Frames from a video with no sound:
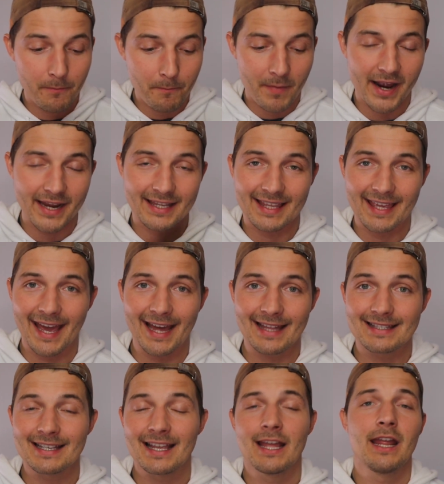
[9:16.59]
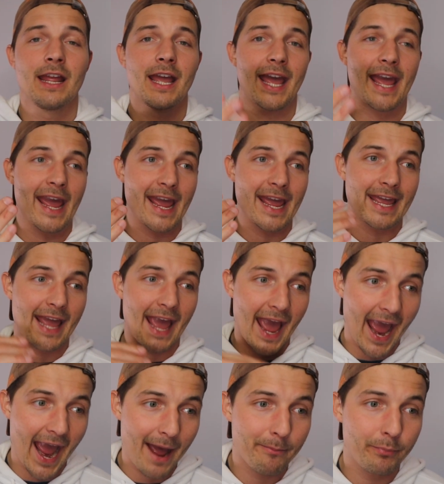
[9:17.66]
might get a
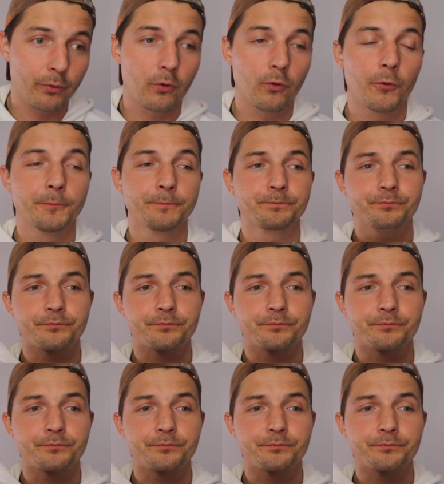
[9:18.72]
Apple